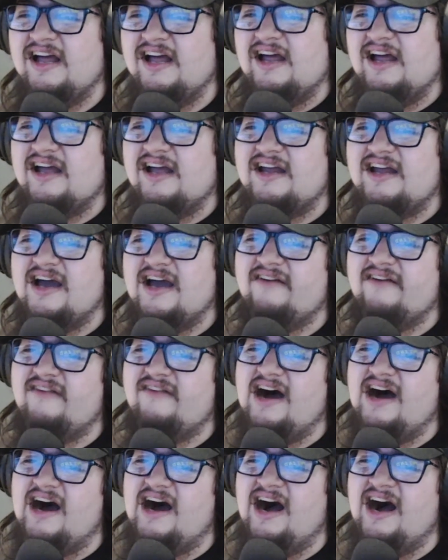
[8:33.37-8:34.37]
Come
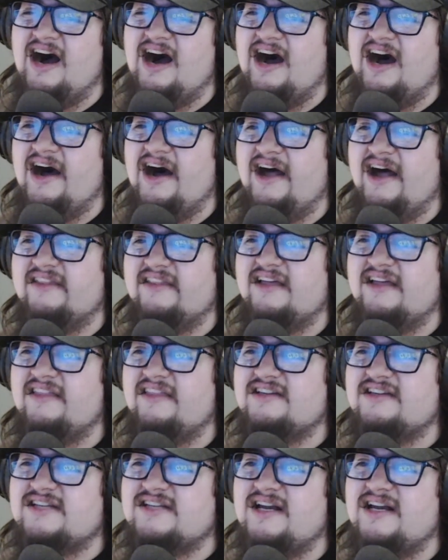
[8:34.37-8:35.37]
on.
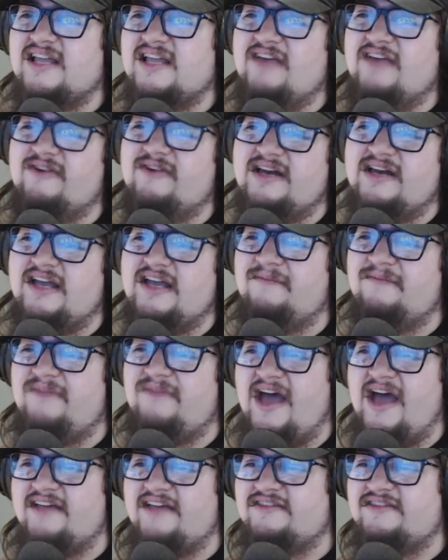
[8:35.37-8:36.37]
They should have gave Woody a
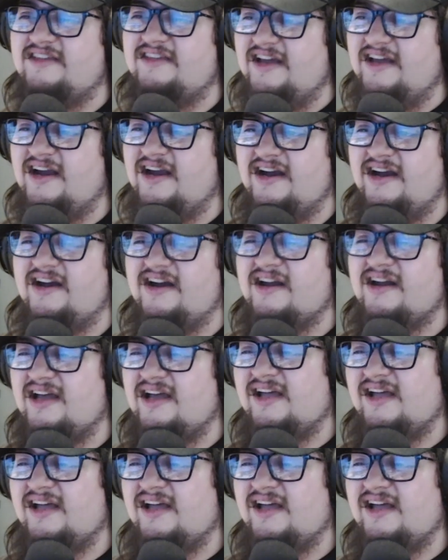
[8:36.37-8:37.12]
pass there.